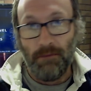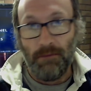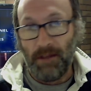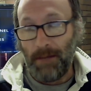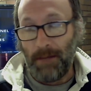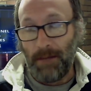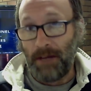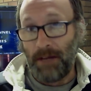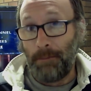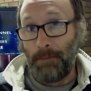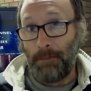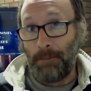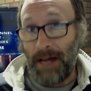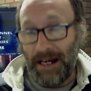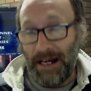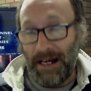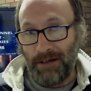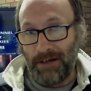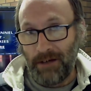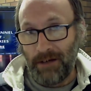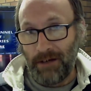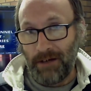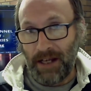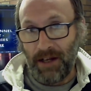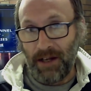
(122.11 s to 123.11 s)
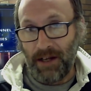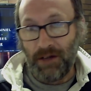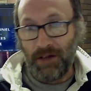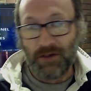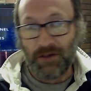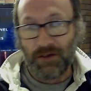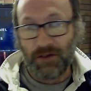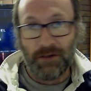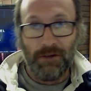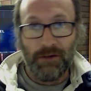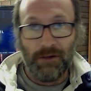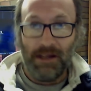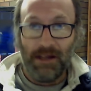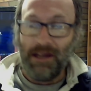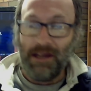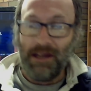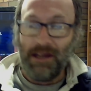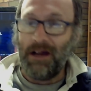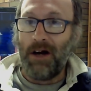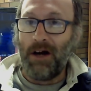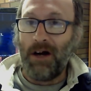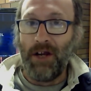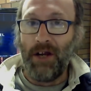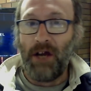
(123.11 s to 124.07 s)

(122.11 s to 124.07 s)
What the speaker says: the amount of pain I get into. I